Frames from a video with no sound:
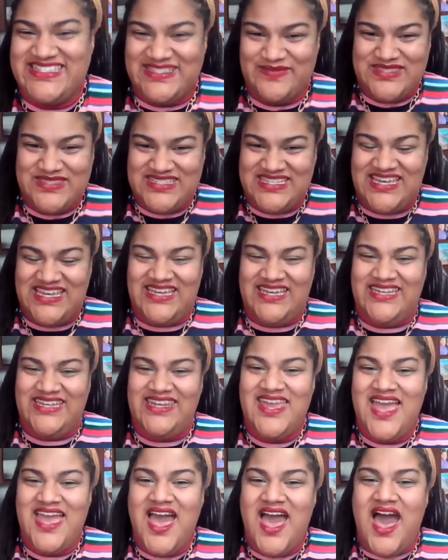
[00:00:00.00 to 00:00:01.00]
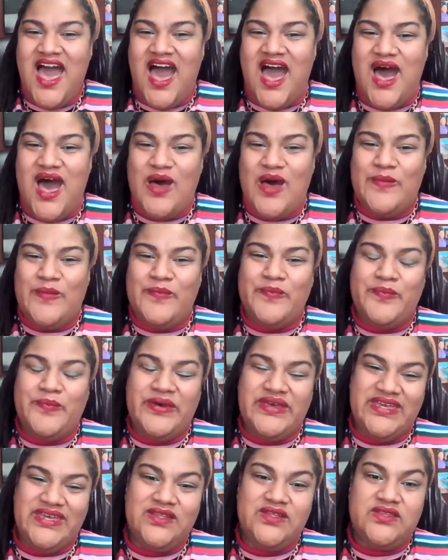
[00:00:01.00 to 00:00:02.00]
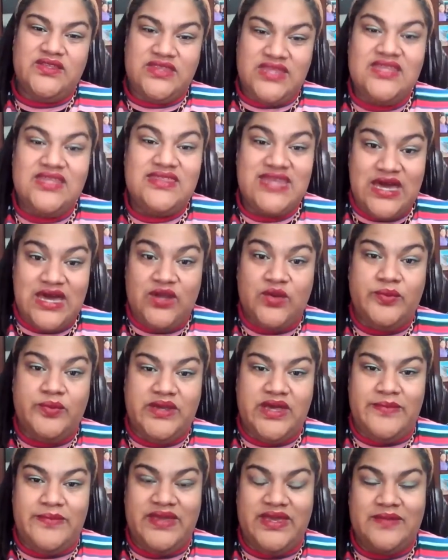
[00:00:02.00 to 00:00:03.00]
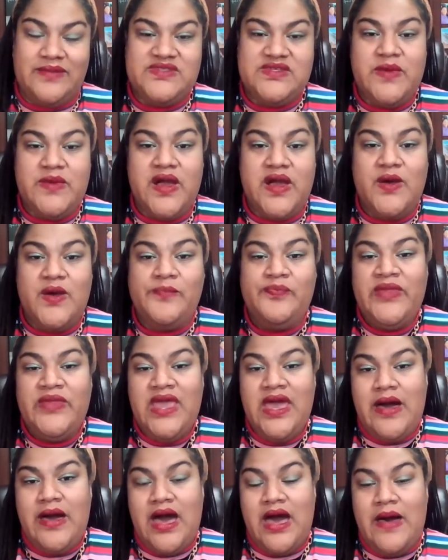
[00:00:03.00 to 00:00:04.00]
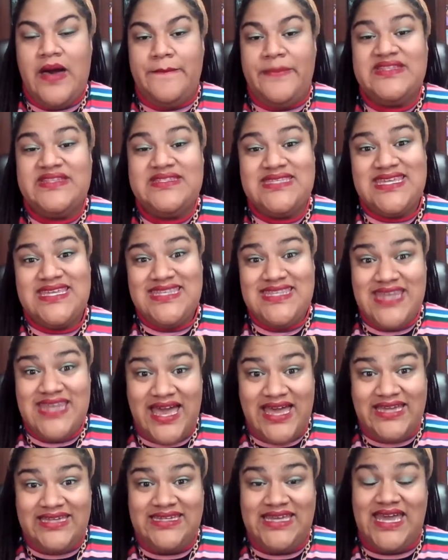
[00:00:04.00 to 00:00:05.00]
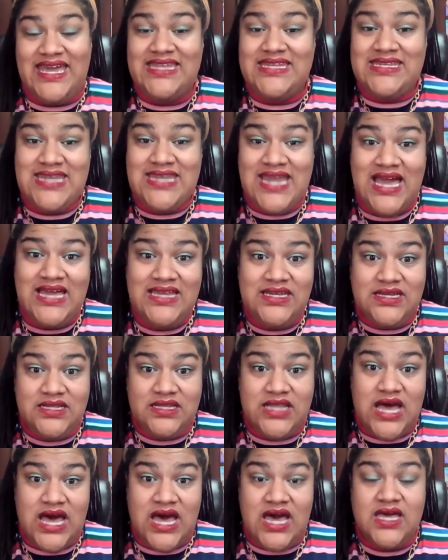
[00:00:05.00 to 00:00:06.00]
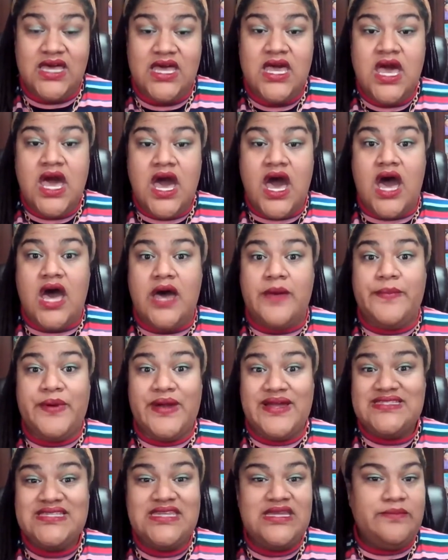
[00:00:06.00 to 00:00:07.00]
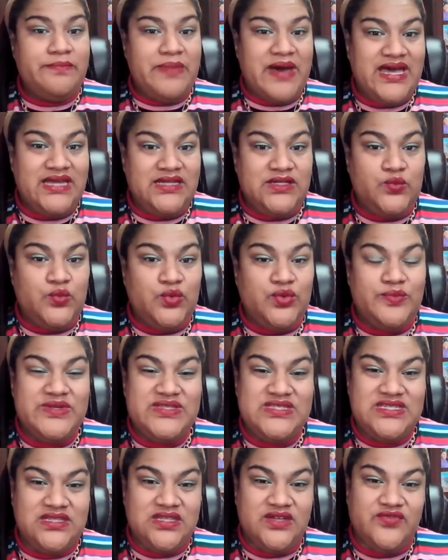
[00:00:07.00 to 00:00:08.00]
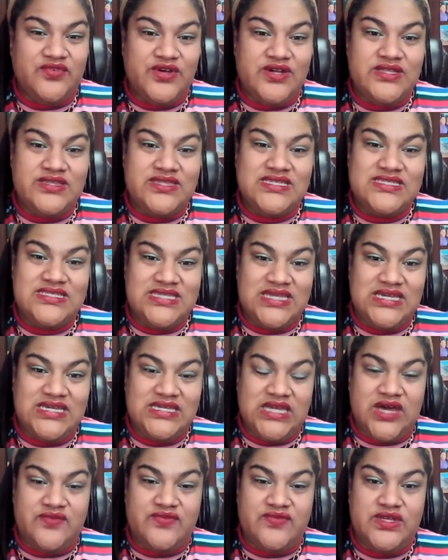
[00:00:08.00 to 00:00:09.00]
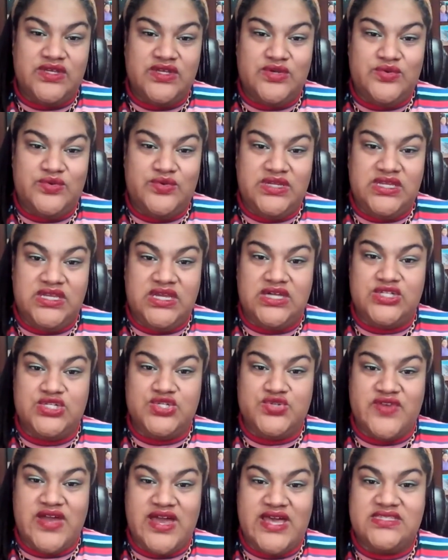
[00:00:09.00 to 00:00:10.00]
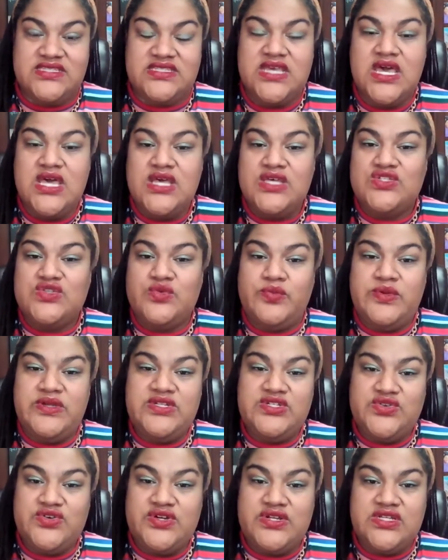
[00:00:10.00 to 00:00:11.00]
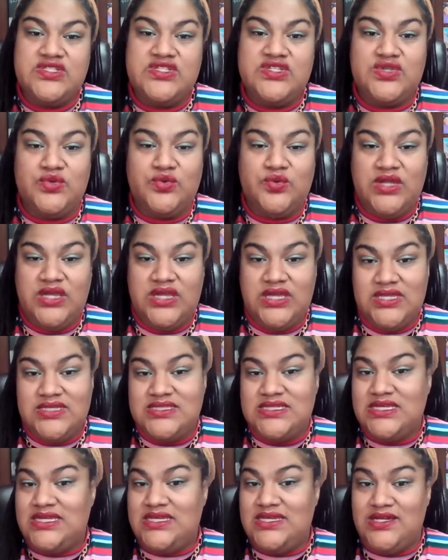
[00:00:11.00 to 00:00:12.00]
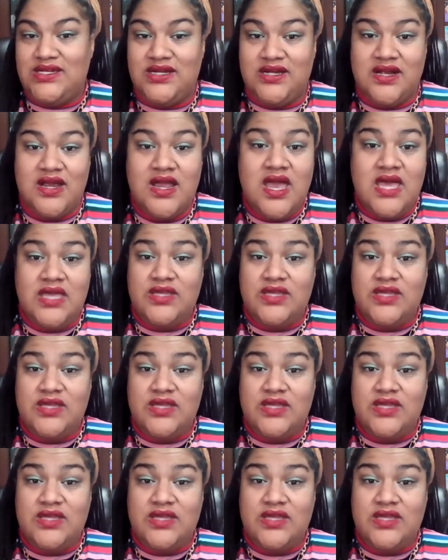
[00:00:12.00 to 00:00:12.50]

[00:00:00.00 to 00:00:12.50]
some sun. But that'll be coming up tomorrow. But tonight at 9 o'clock, President Biden will be delivering the State of the Union address. So be sure to tune in to hear,